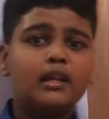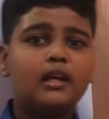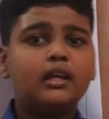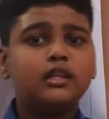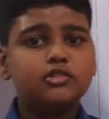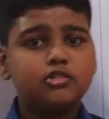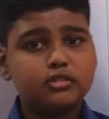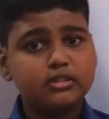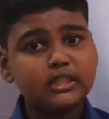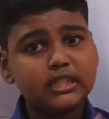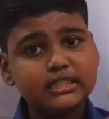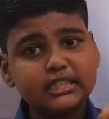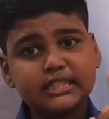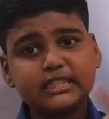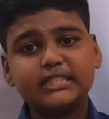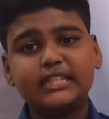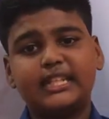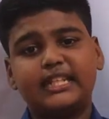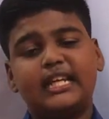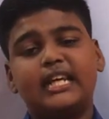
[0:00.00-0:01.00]
So this is
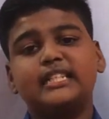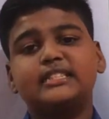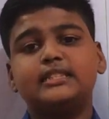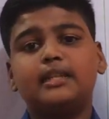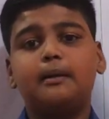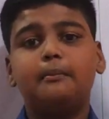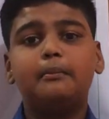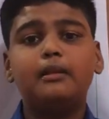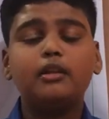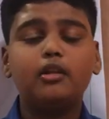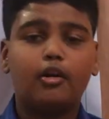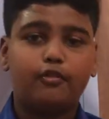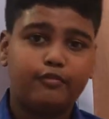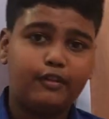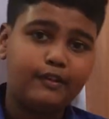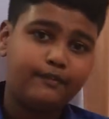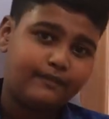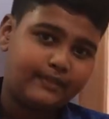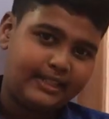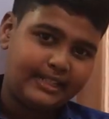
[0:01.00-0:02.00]
an example of a
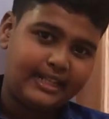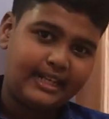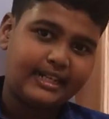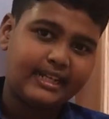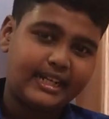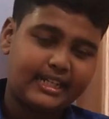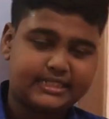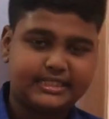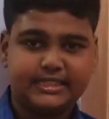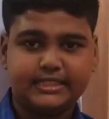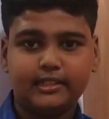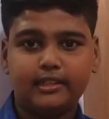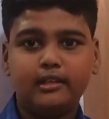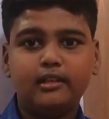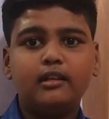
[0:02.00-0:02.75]
wheel and axle.